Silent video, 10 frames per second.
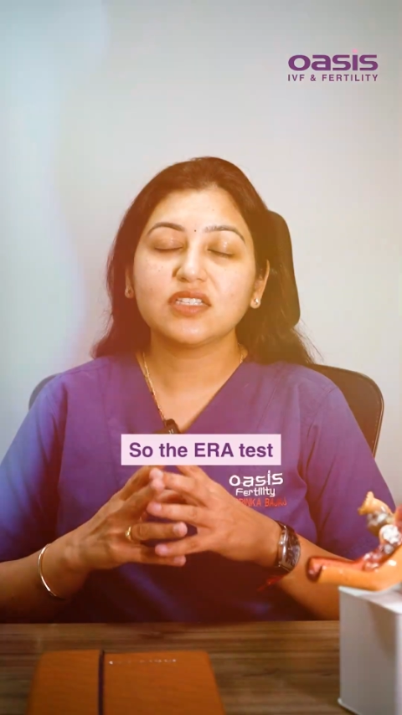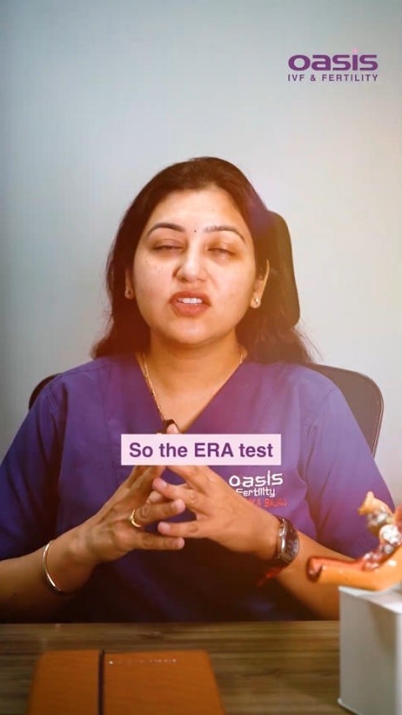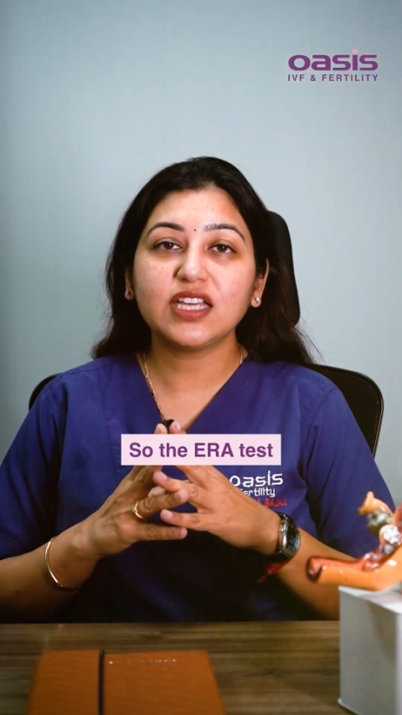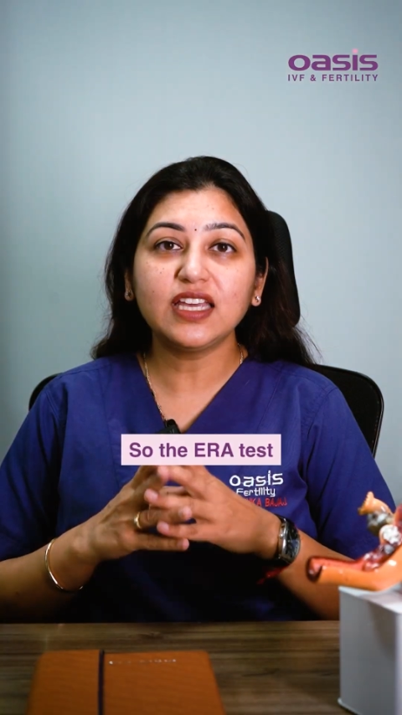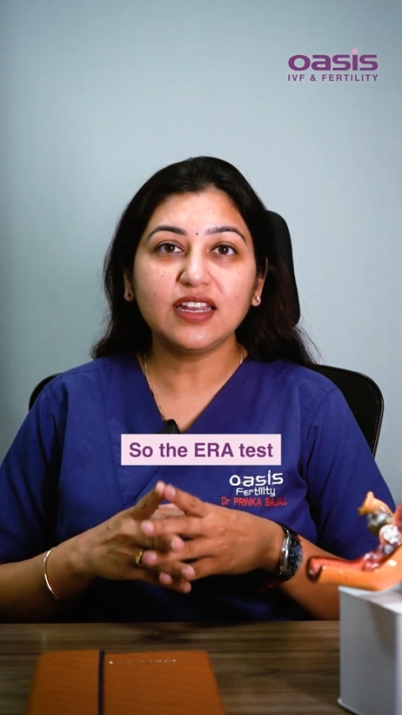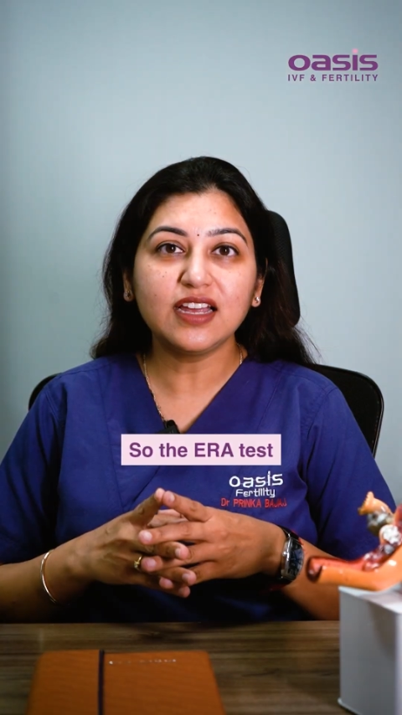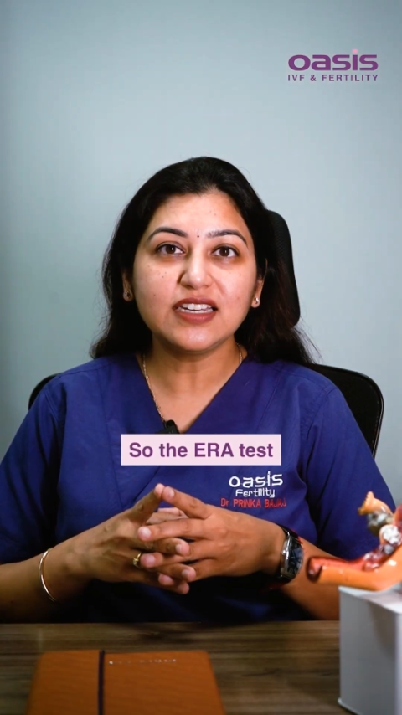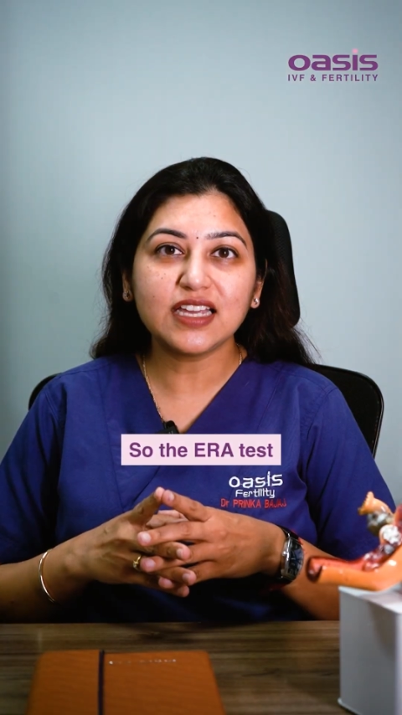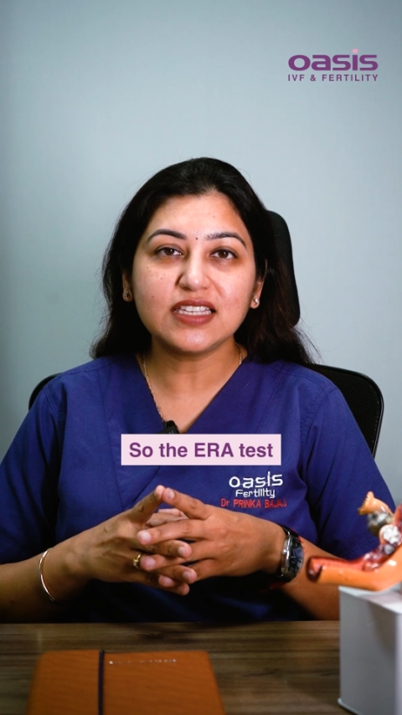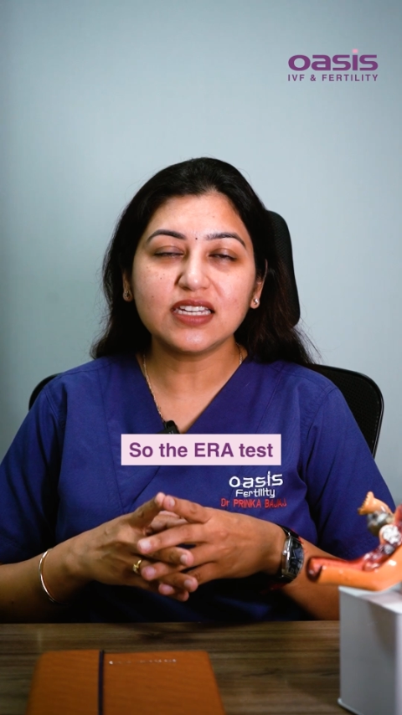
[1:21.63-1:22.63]
So the E R
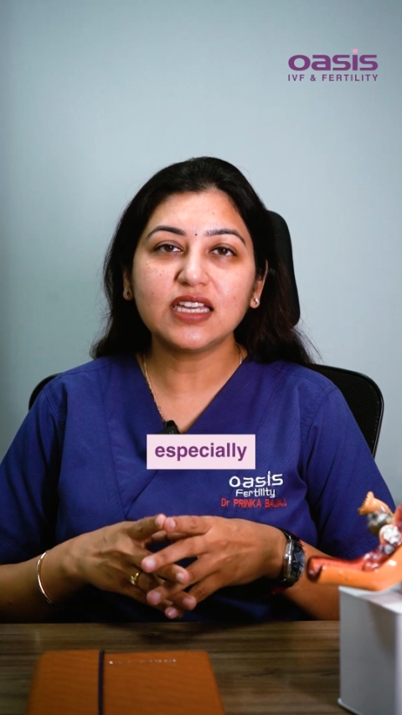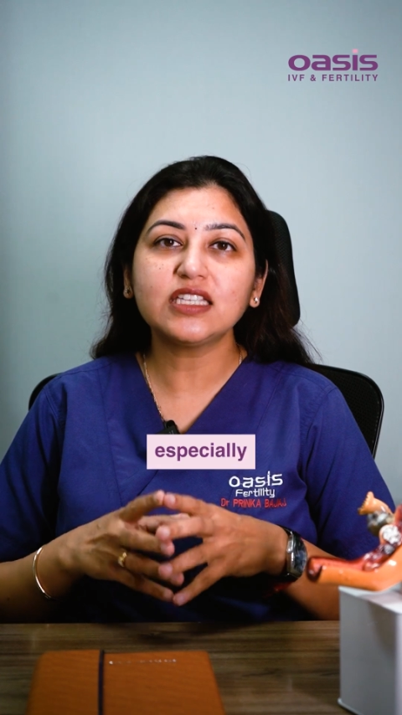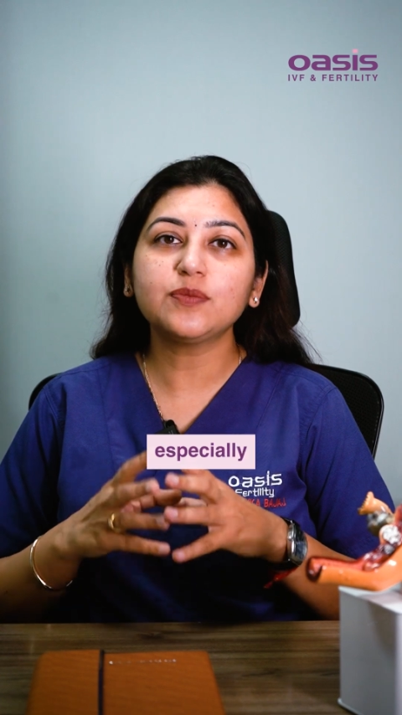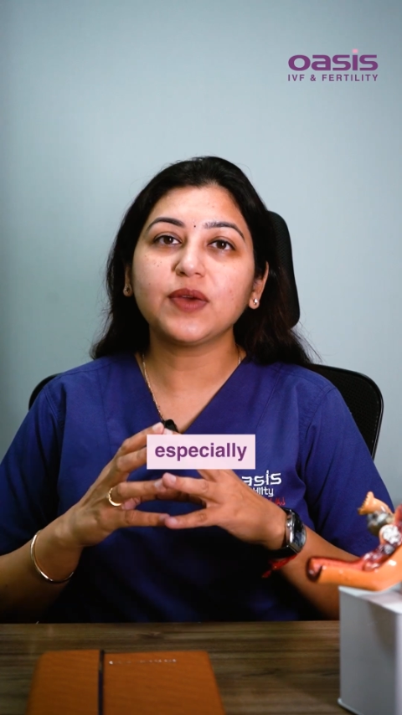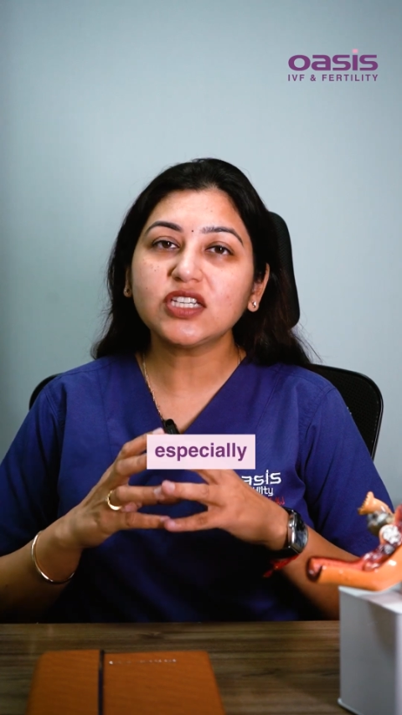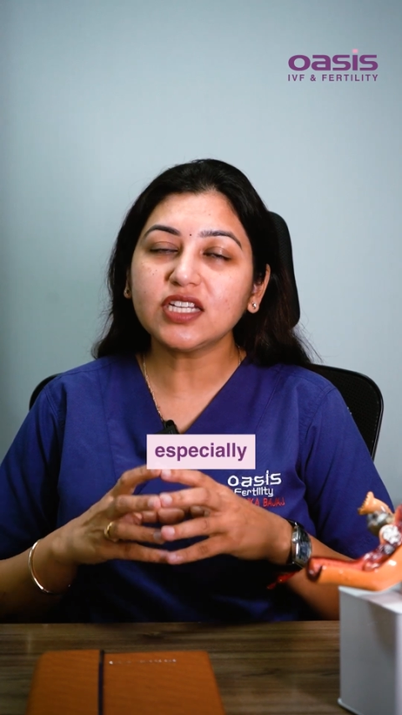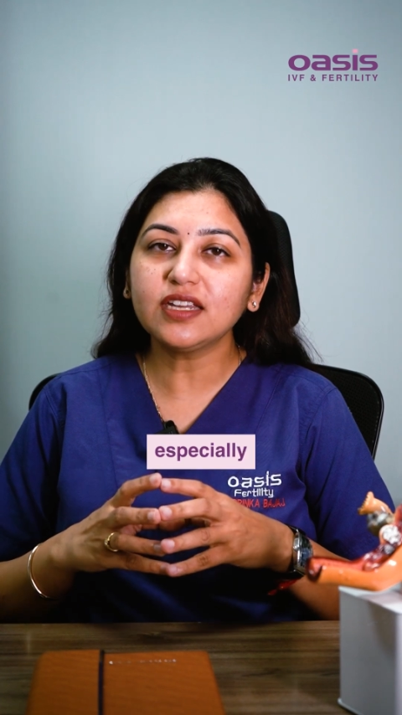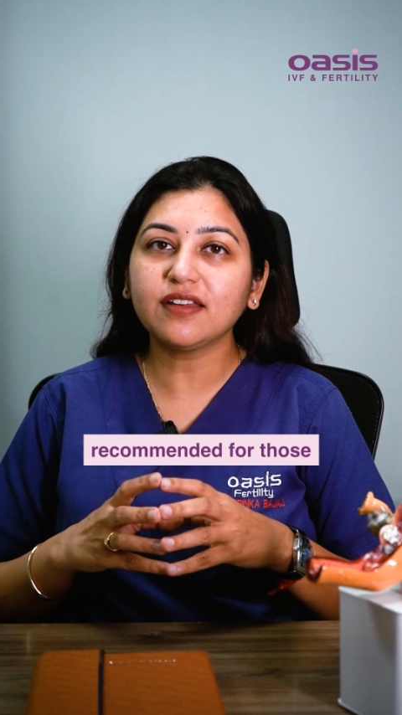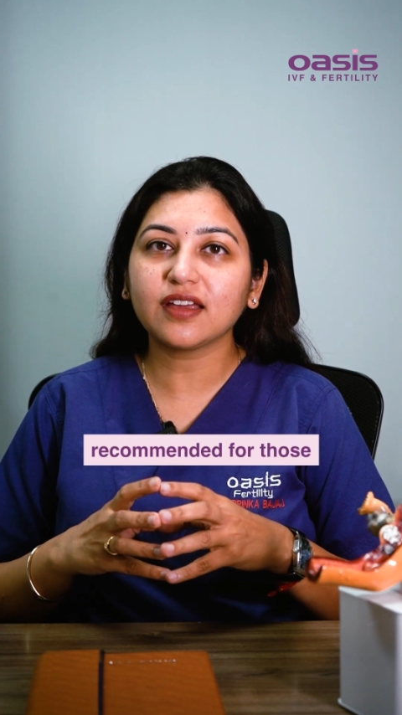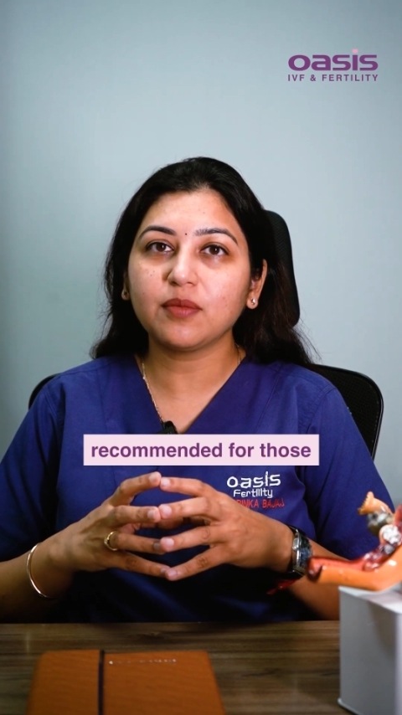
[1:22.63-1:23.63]
A test is
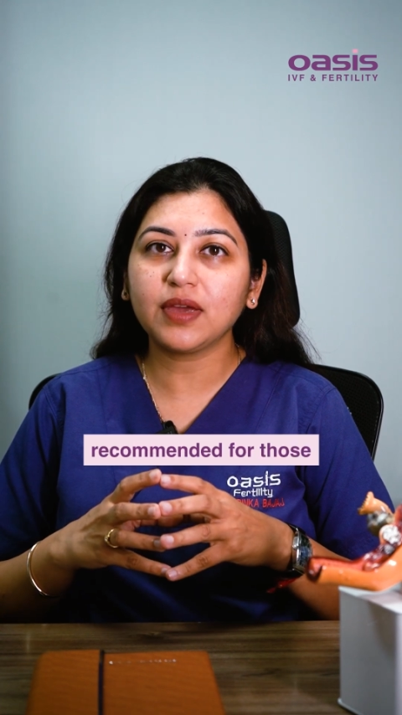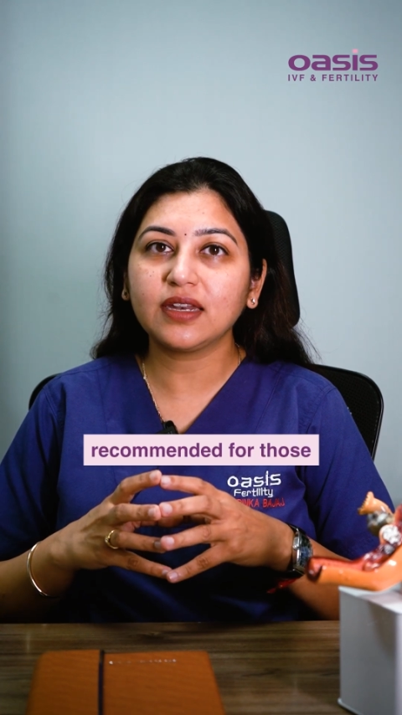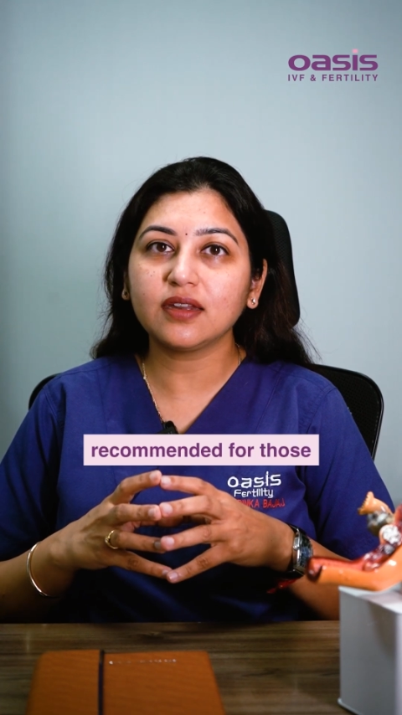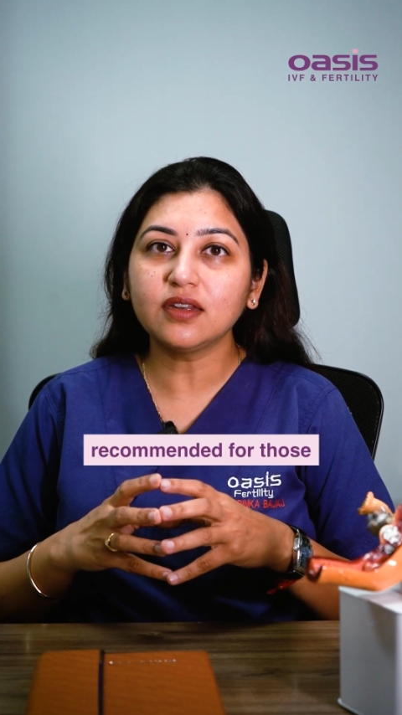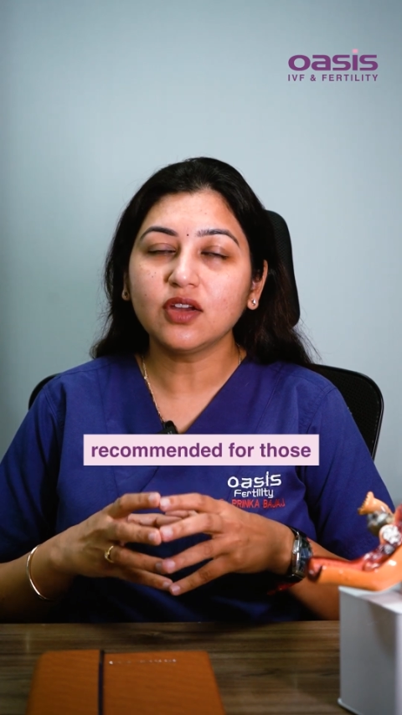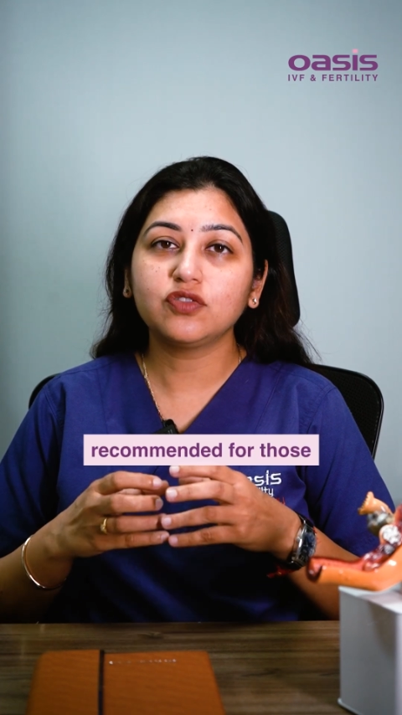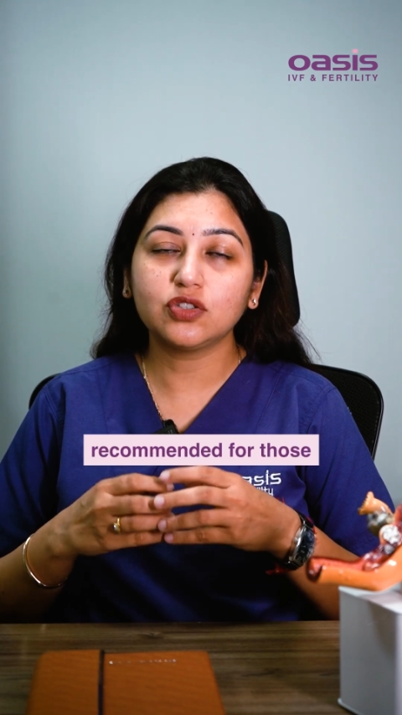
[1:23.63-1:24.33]
specially recommended